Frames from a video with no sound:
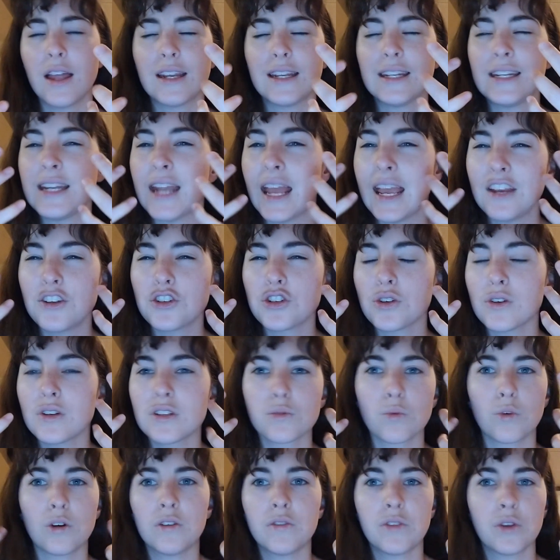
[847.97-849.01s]
Nature
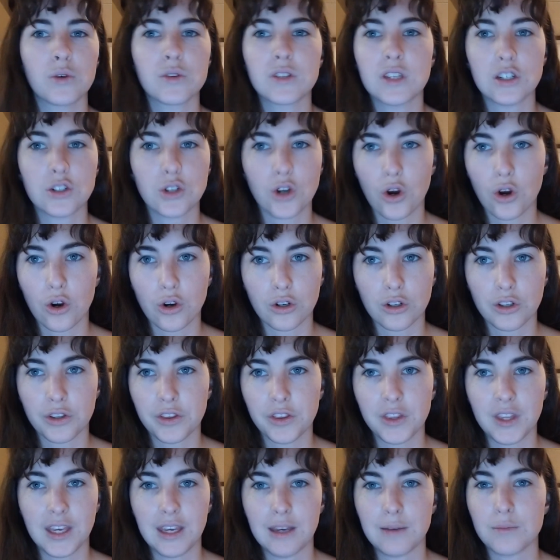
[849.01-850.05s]
is one of those eternal
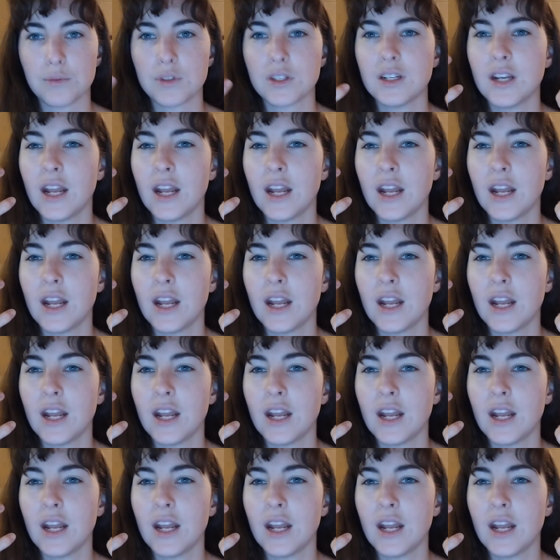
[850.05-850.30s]
themes.